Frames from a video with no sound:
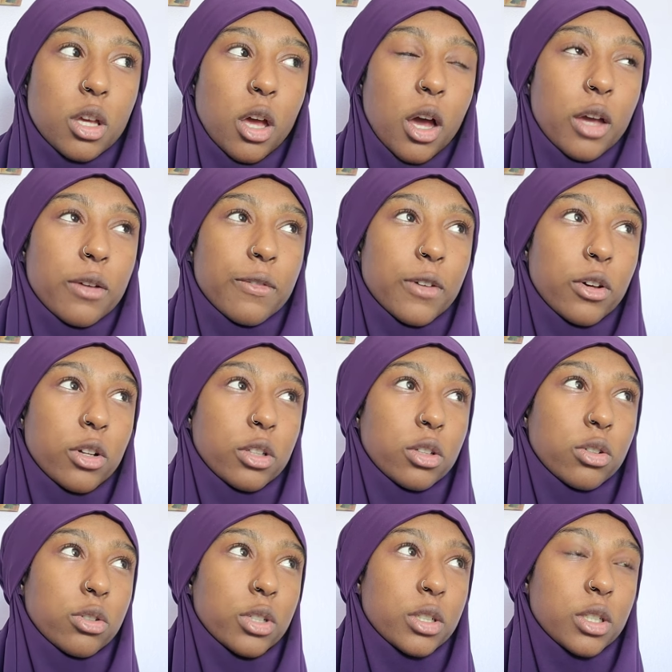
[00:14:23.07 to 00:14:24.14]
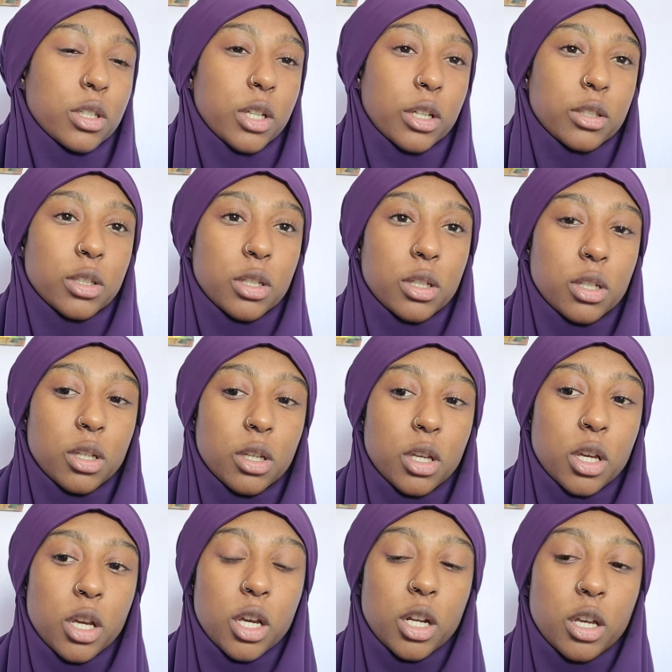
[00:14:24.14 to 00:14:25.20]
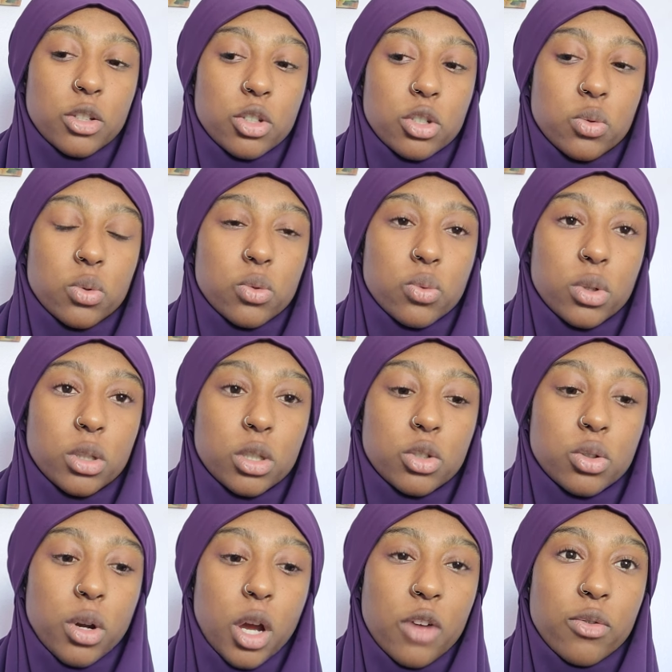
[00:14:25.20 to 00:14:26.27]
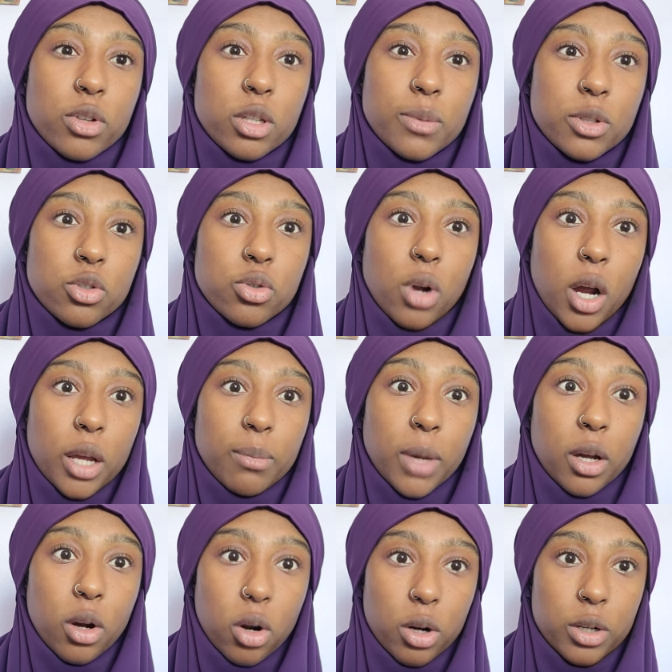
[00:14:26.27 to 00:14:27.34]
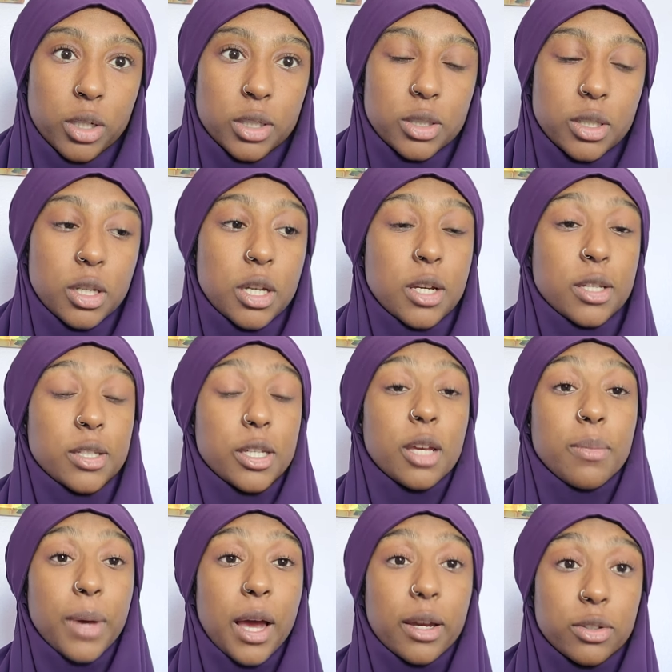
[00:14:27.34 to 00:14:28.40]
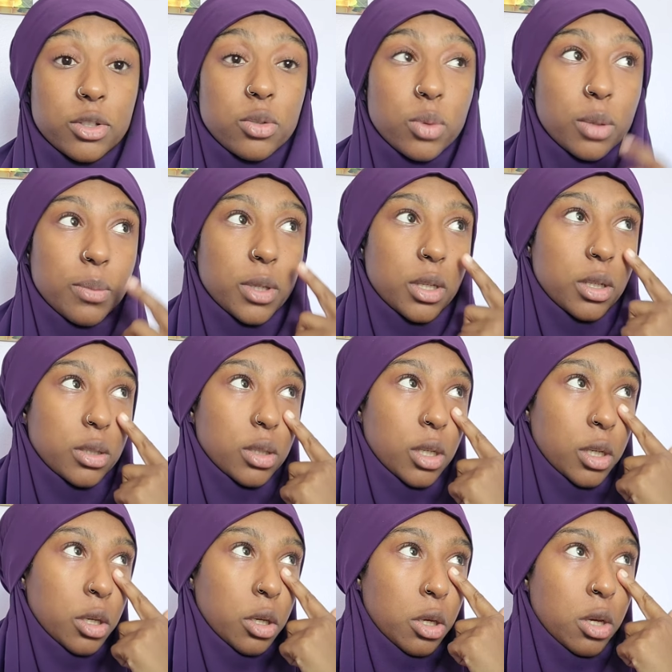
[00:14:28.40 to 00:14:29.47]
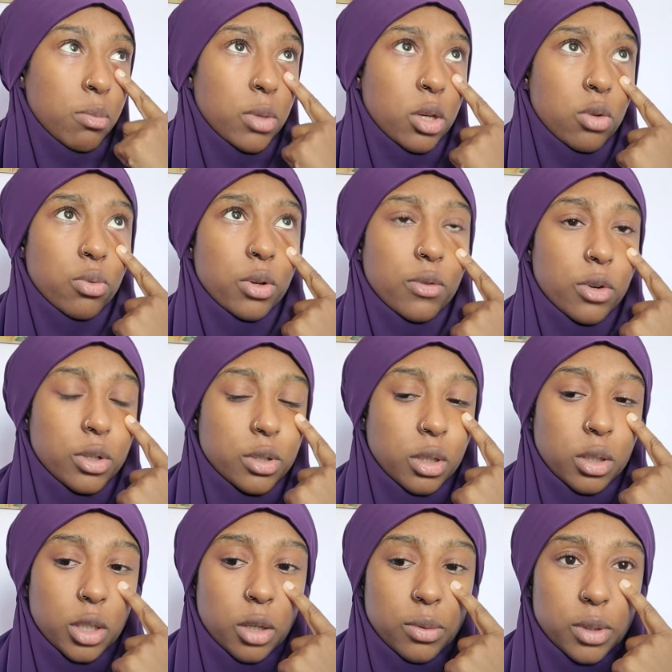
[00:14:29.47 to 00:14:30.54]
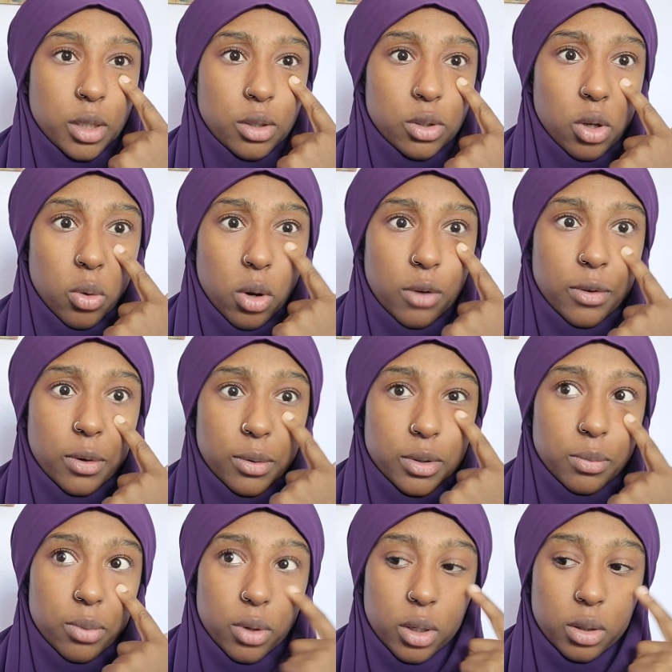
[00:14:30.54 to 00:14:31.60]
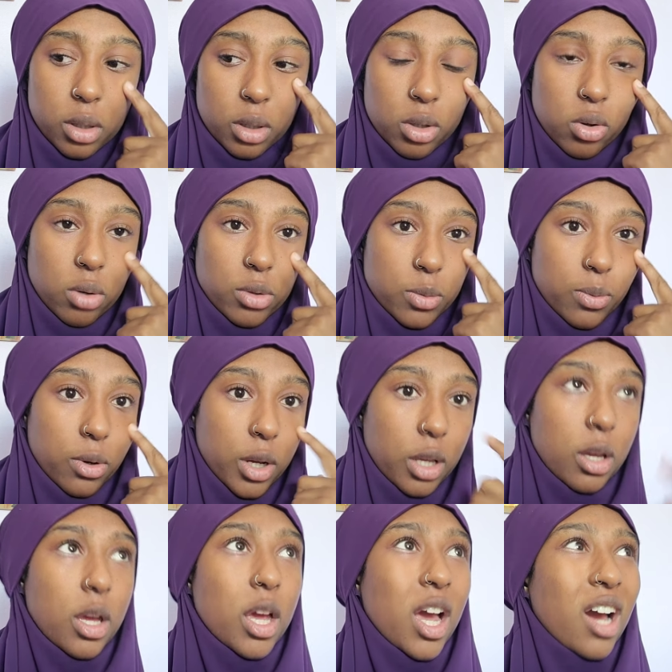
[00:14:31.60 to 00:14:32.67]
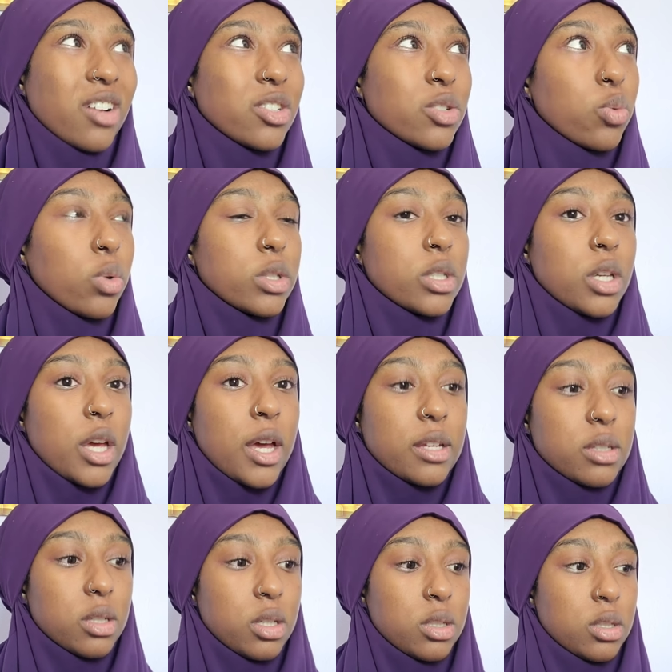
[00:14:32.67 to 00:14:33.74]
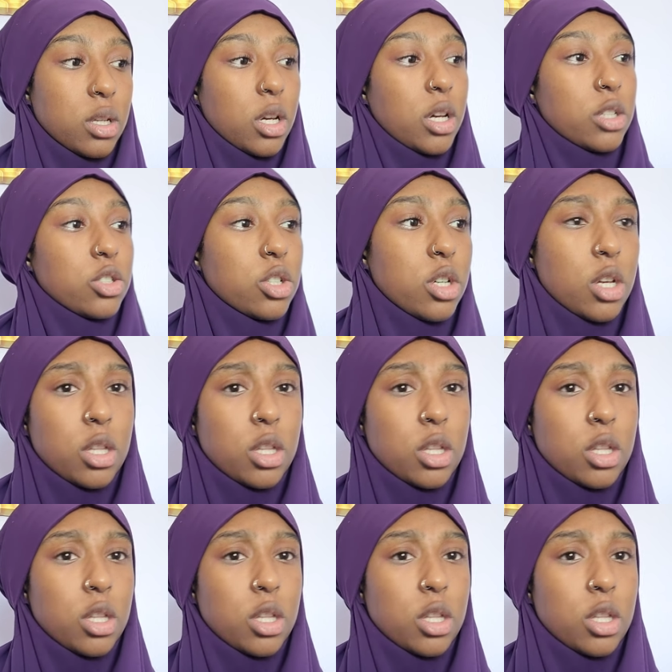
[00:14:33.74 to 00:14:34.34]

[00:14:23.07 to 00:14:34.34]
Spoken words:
I felt a little disconnected, and I just was really I've really been trying my hardest to get back to it, because, like, being a revert, it's not like I was, like, so off I wasn't praying. Like, no, I was praying, I just wasn't as in touch.